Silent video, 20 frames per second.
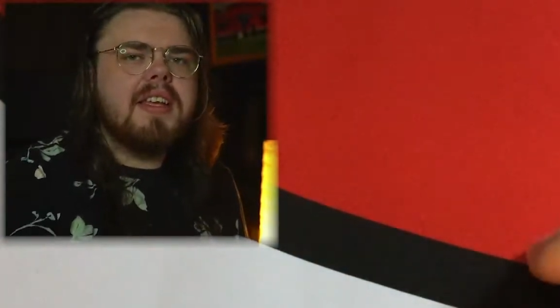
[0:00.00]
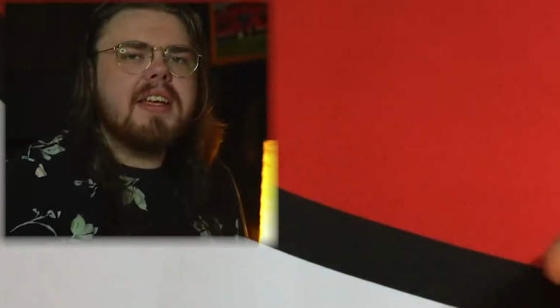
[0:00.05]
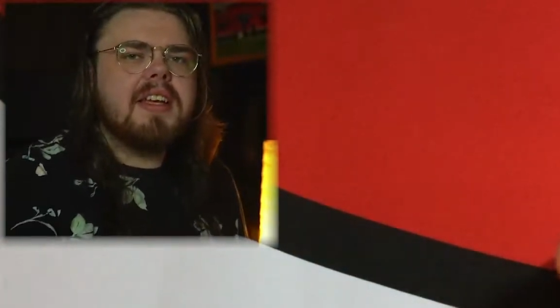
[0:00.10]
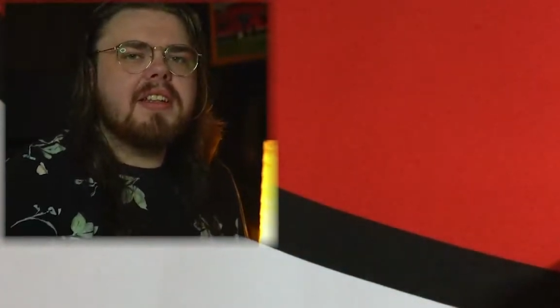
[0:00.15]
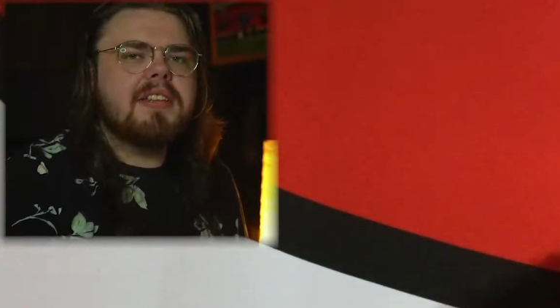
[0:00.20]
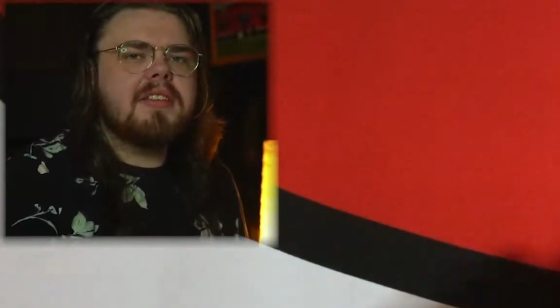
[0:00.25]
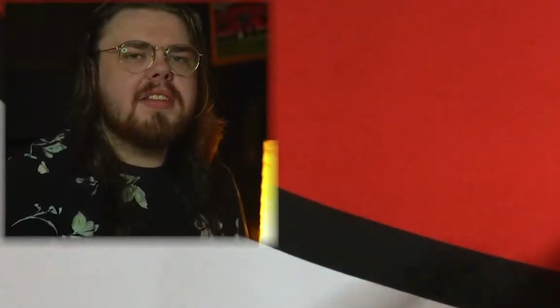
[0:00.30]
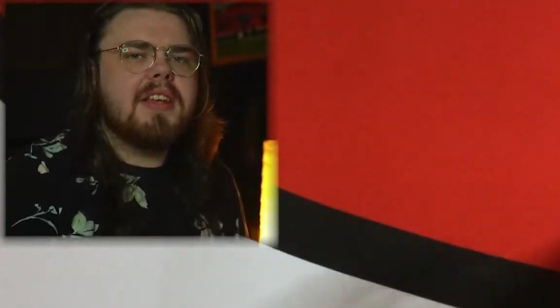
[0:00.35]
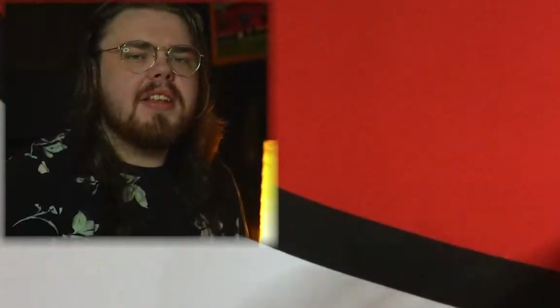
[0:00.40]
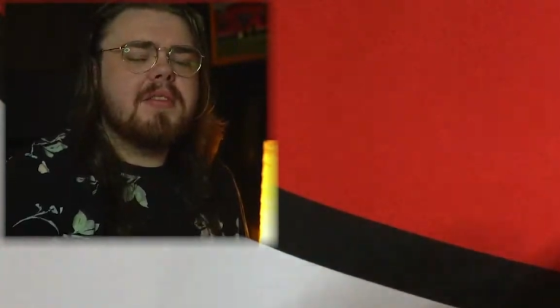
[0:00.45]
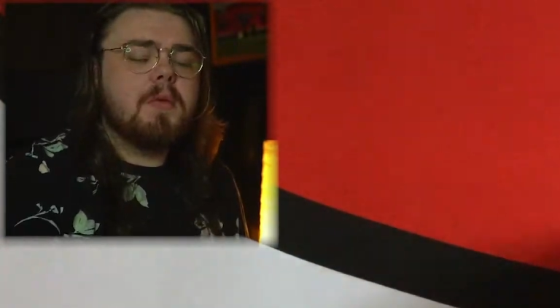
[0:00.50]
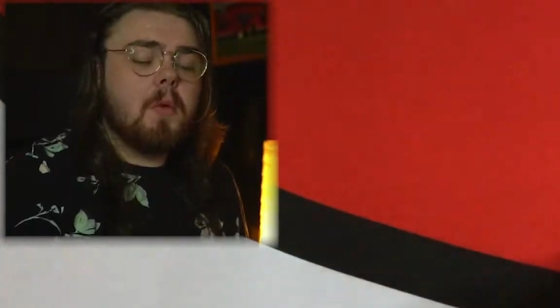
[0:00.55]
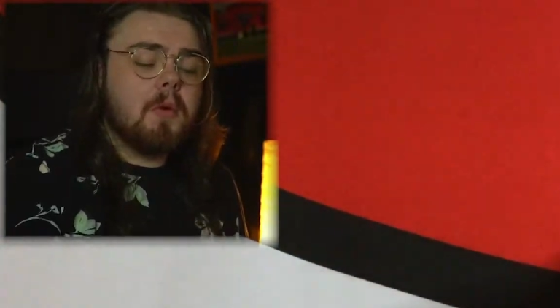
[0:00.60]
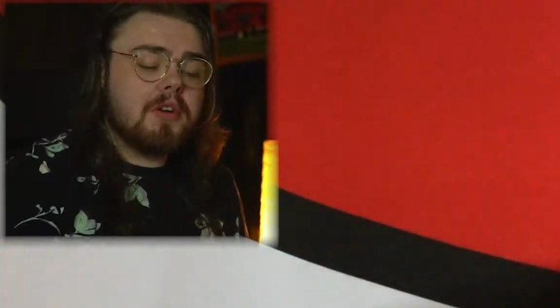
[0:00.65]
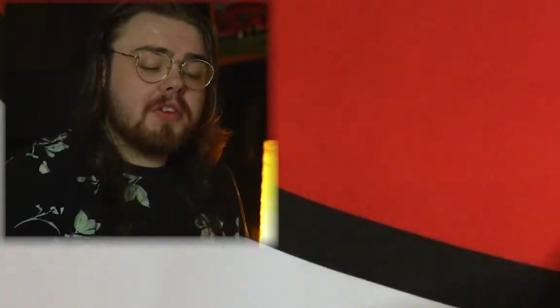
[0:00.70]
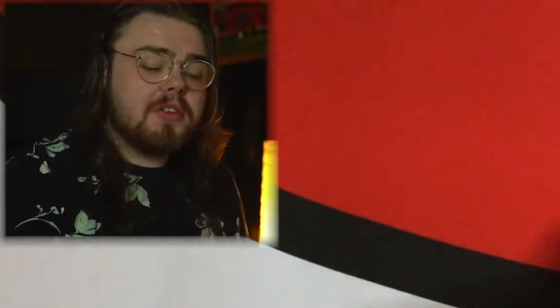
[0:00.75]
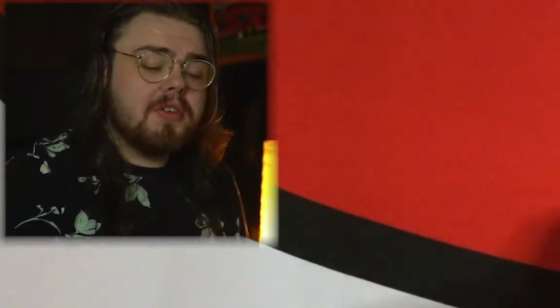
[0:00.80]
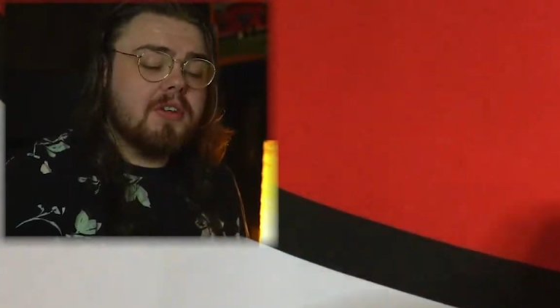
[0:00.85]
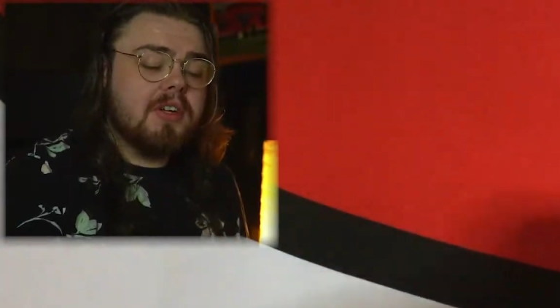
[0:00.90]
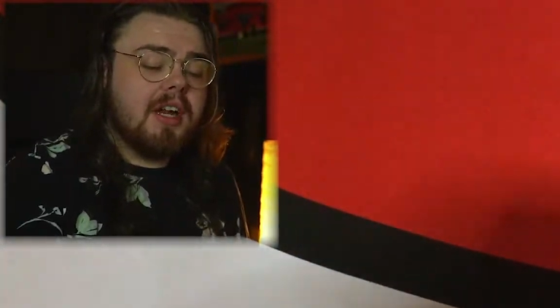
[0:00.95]
it works
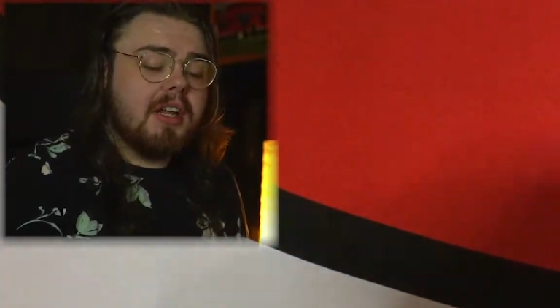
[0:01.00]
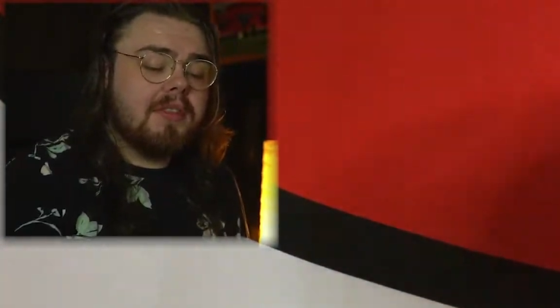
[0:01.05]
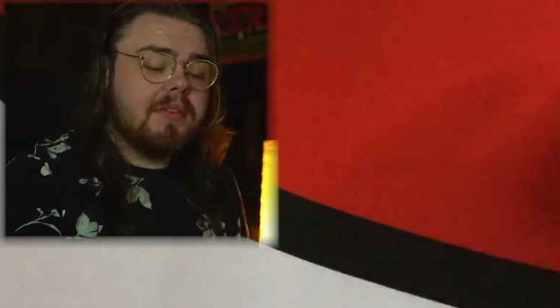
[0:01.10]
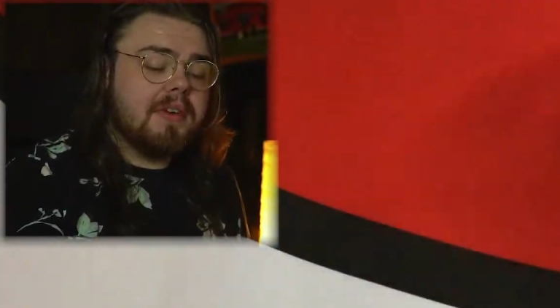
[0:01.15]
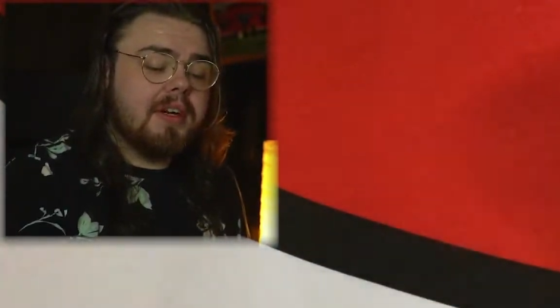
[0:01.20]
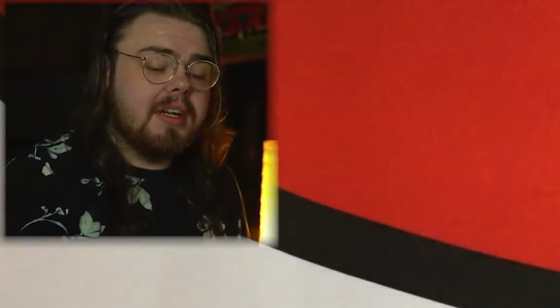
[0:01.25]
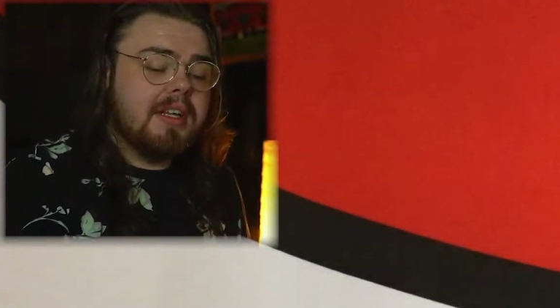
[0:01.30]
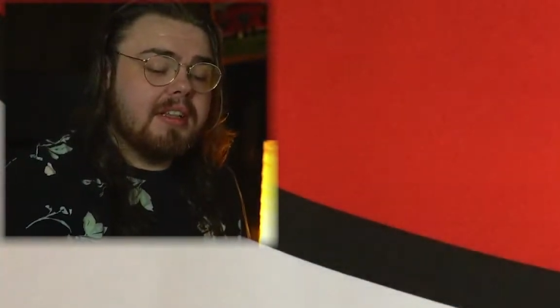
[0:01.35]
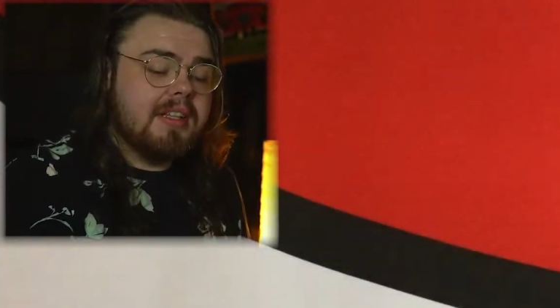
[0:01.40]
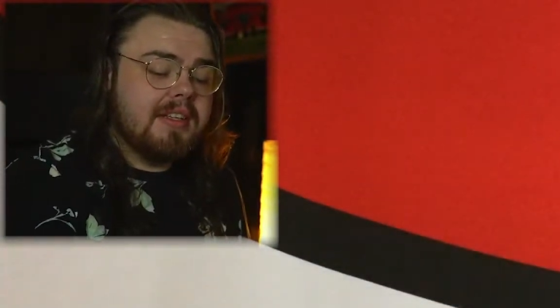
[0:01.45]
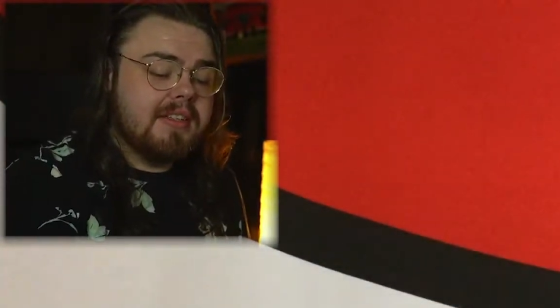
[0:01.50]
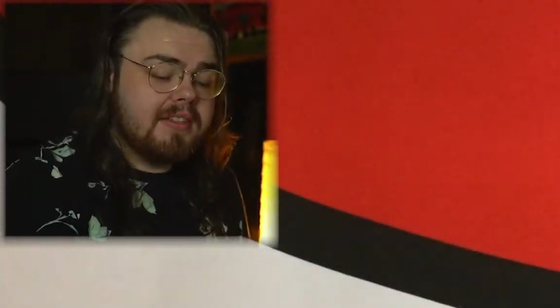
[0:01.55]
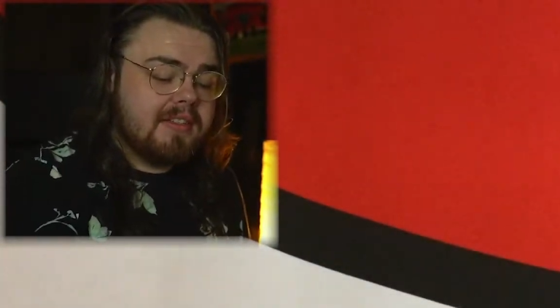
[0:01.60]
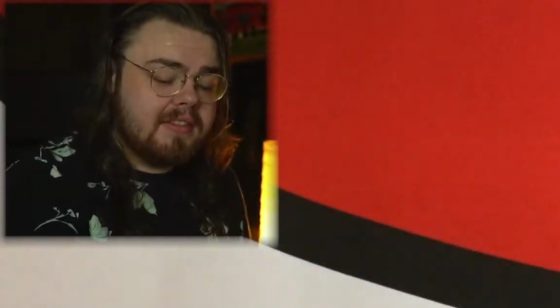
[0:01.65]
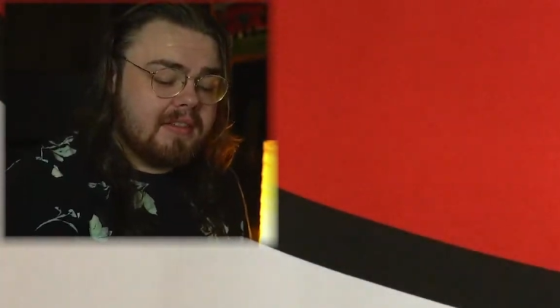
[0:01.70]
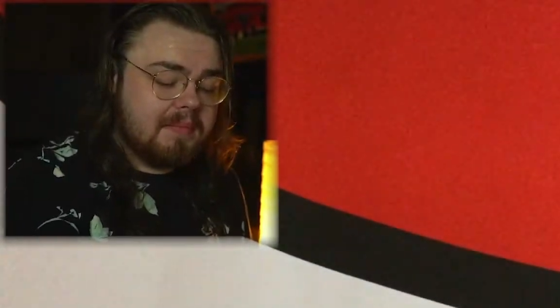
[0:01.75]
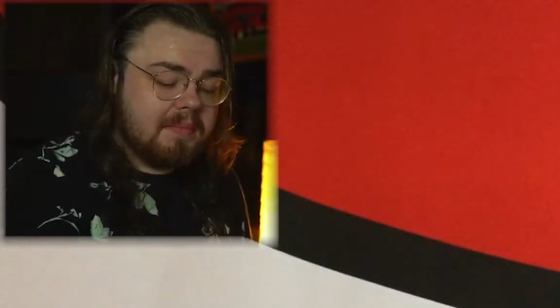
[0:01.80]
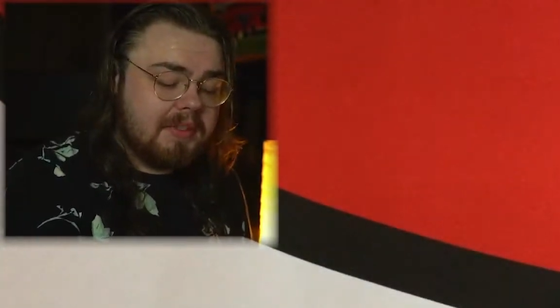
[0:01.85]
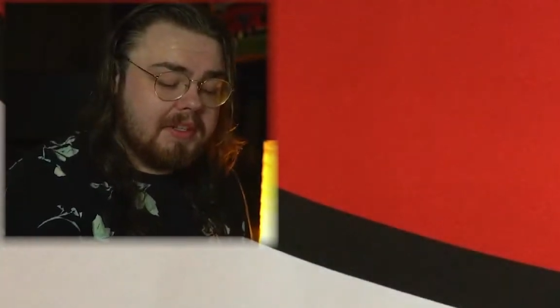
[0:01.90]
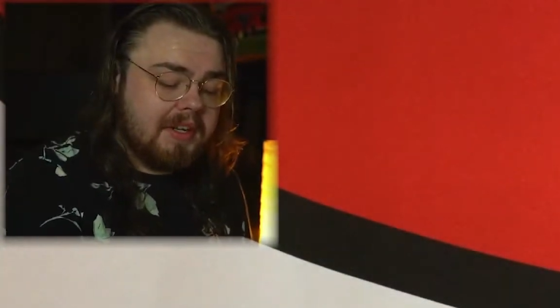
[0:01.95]
good at 3 in this
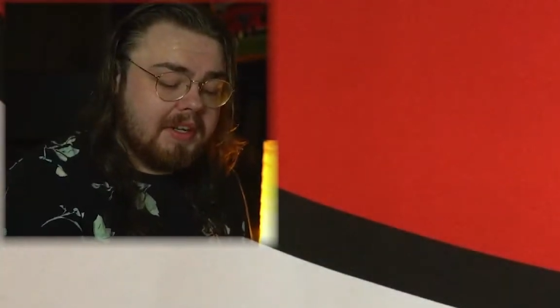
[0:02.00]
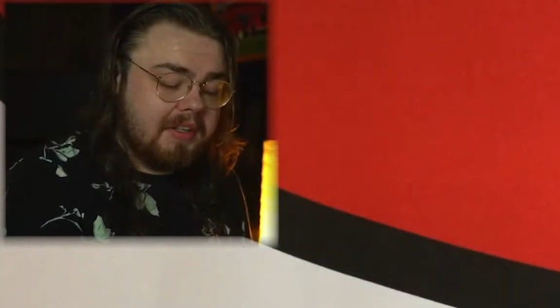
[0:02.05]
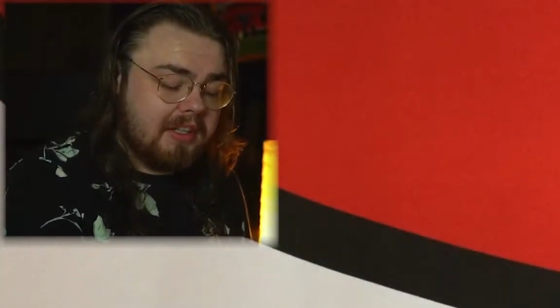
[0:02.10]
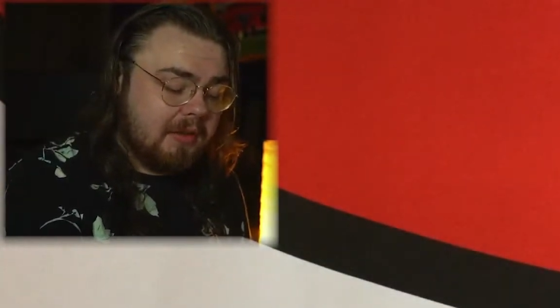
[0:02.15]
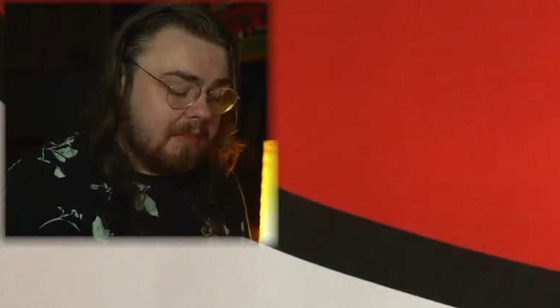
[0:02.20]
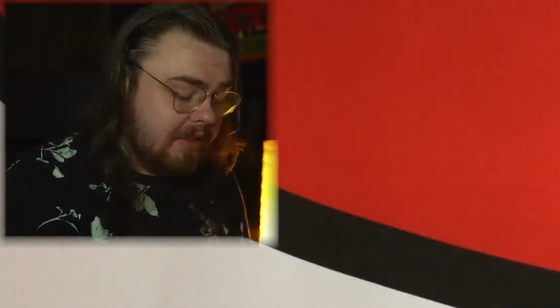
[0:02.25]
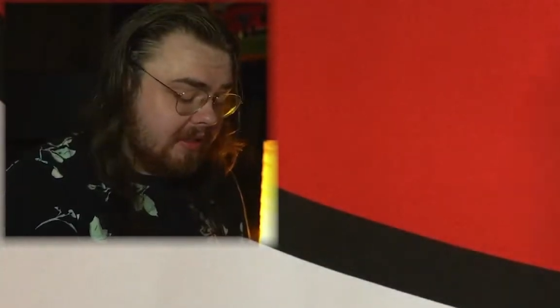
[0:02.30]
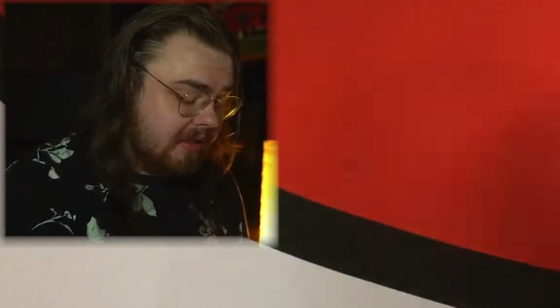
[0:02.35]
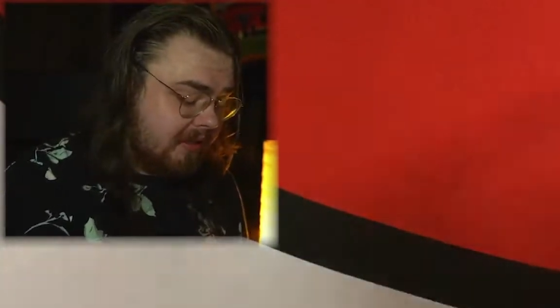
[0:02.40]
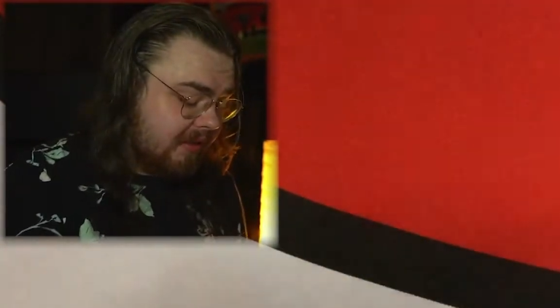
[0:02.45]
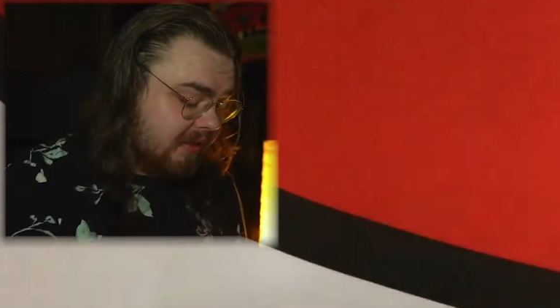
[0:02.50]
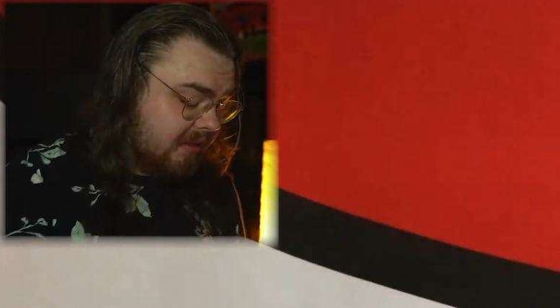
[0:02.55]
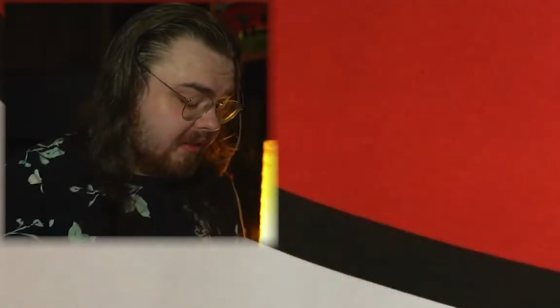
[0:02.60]
particular build.